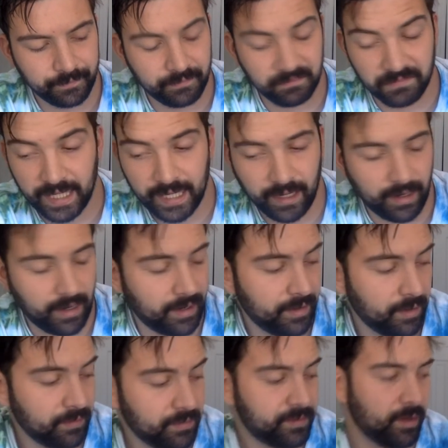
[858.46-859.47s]
don't
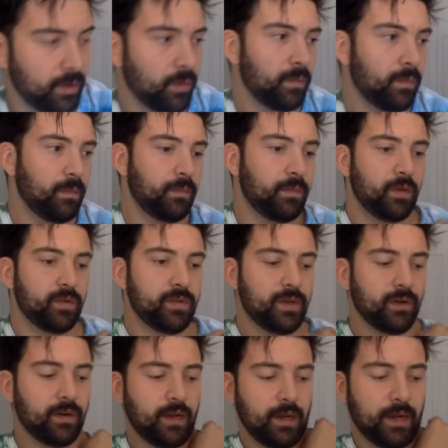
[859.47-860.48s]
know. So those
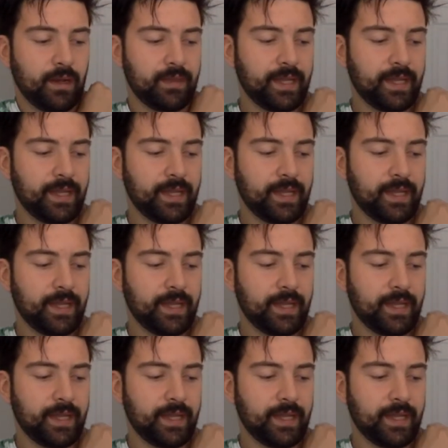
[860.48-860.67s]
are